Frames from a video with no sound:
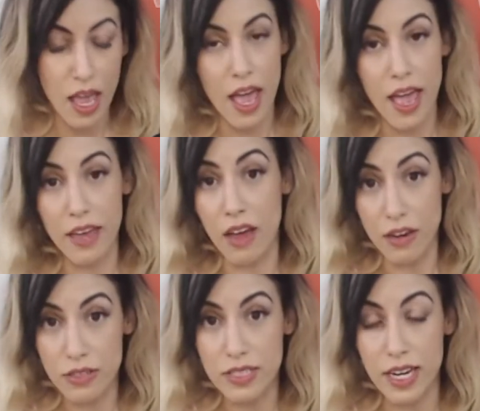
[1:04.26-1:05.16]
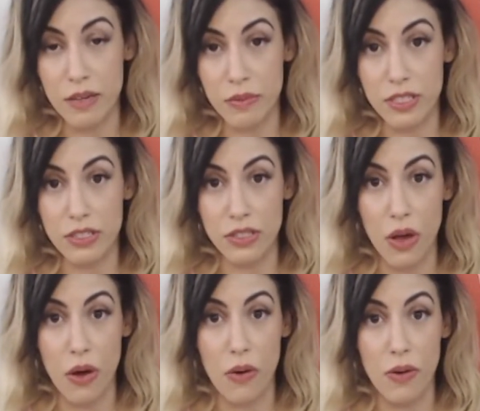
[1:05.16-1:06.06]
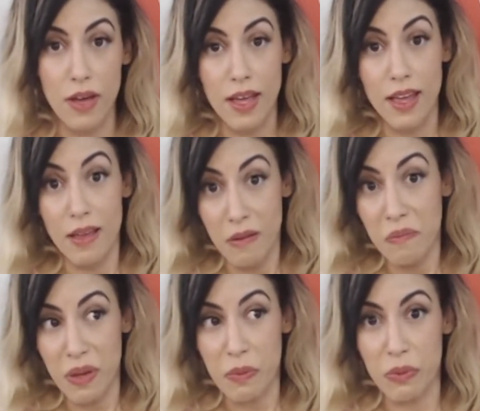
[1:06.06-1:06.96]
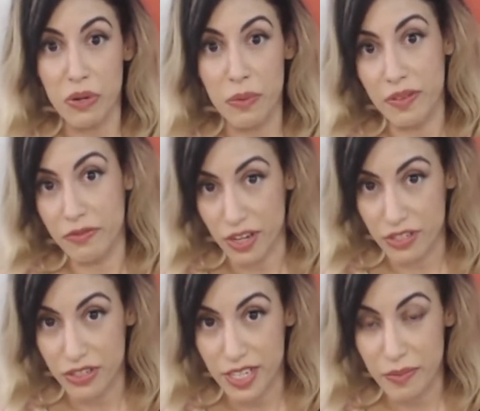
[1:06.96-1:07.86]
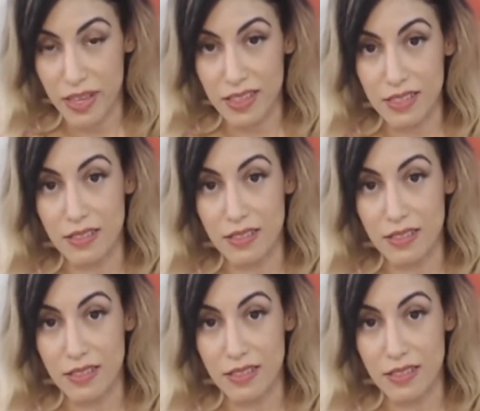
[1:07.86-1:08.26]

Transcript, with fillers: And understandably so, people were a bit frustrated by this.